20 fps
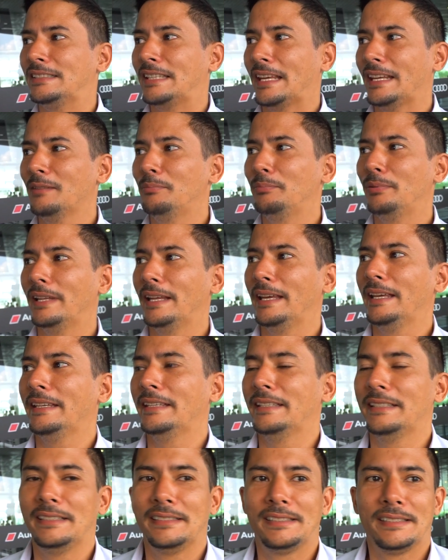State of play
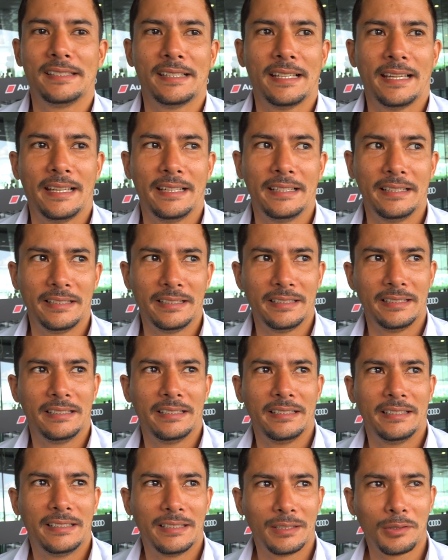is that
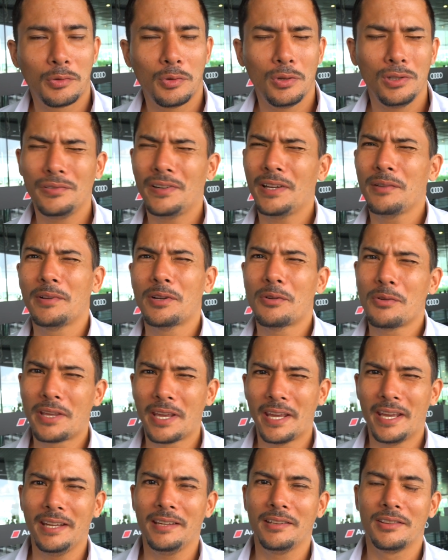uh, qualifying went
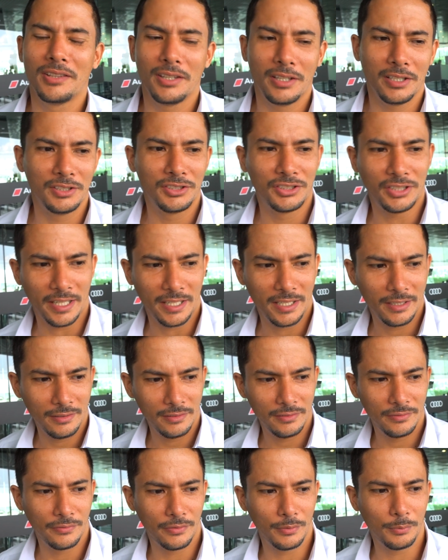okay, third and second
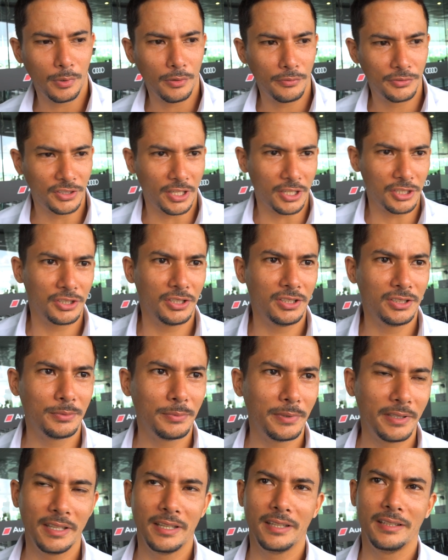for both sessions,
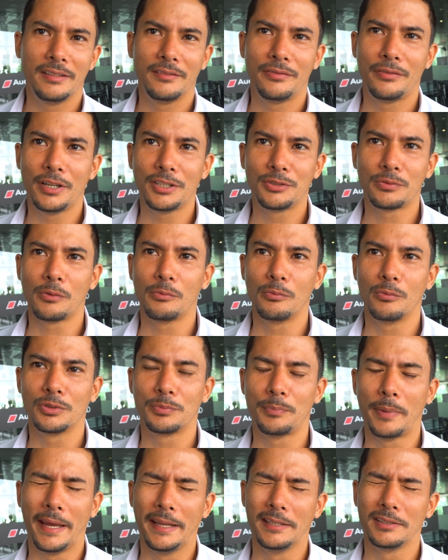but then in race one was
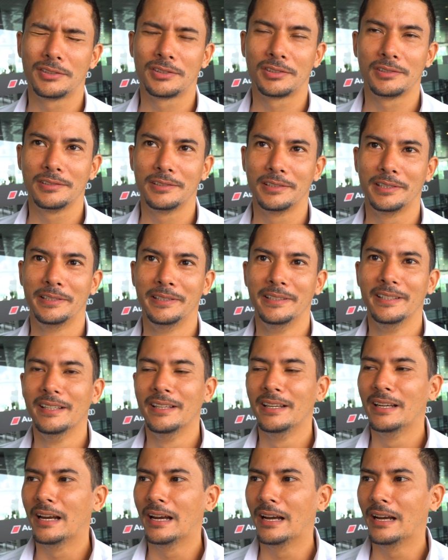pants.
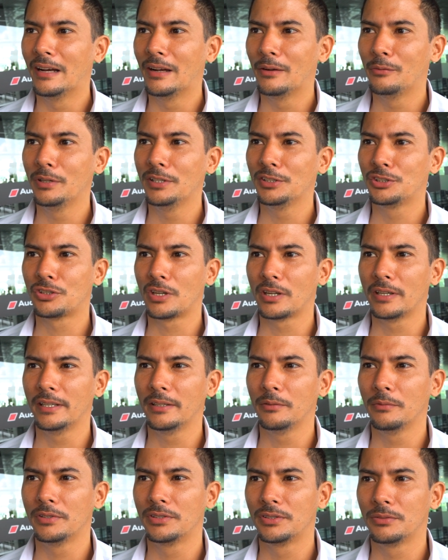Uh, really
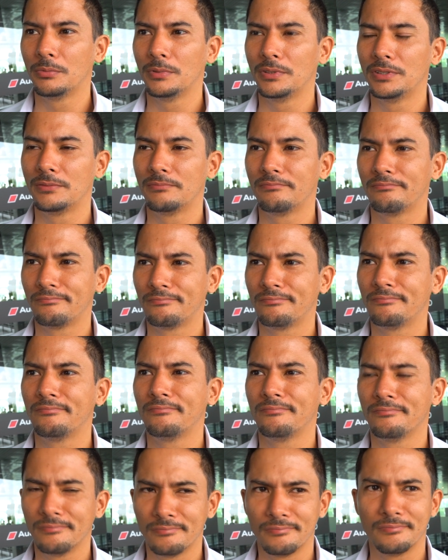struggling with, with
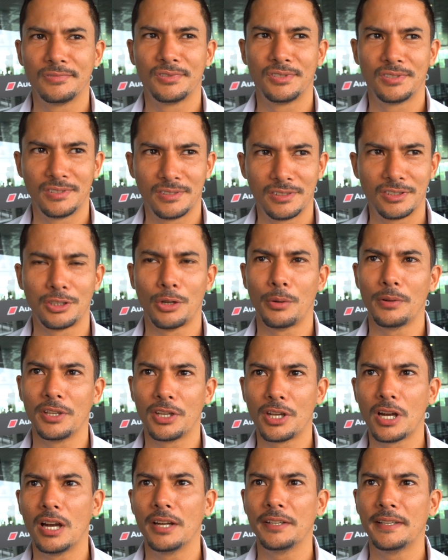slowing the
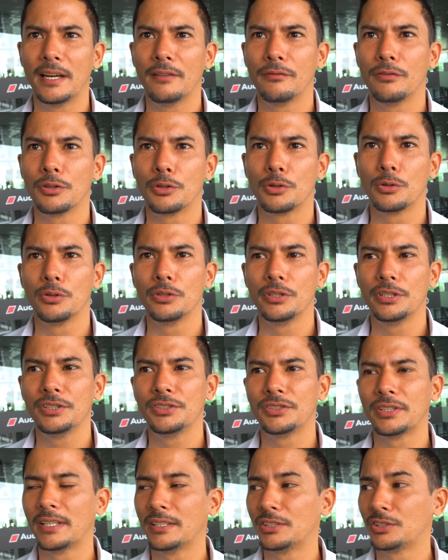car down for the
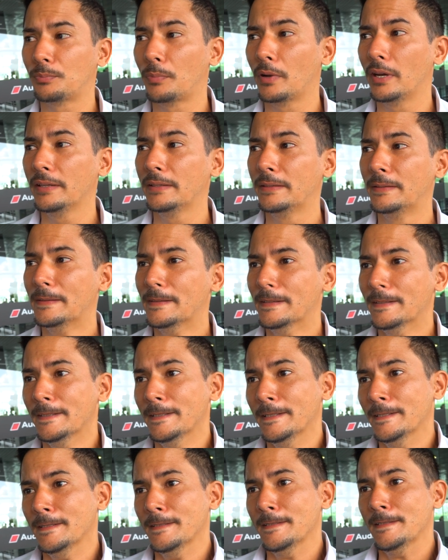corners and spun.
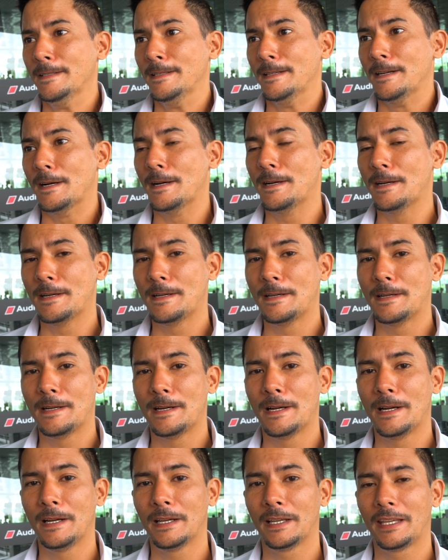Uh,
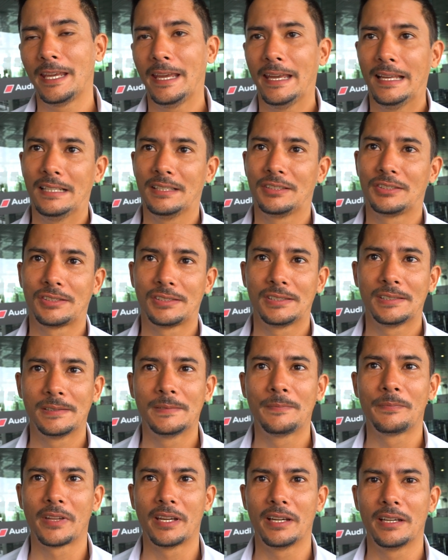careless.
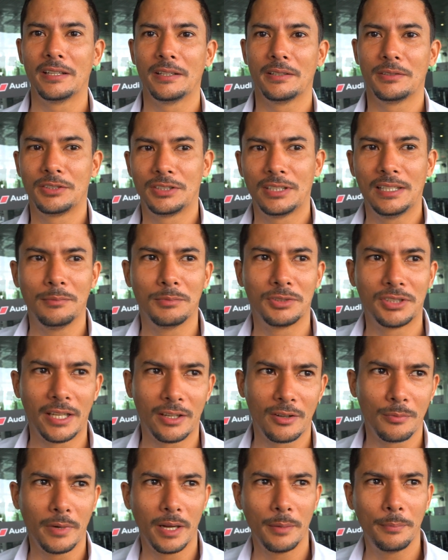Uh, silly mistake
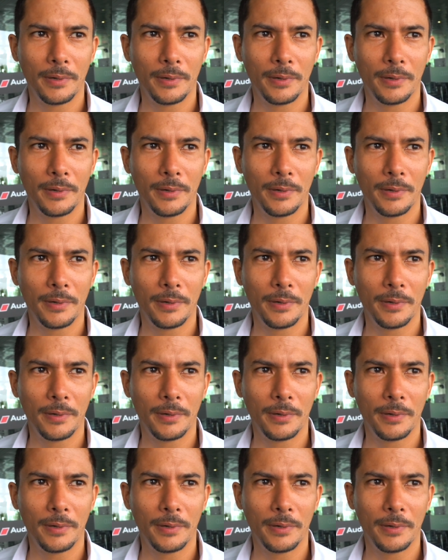on my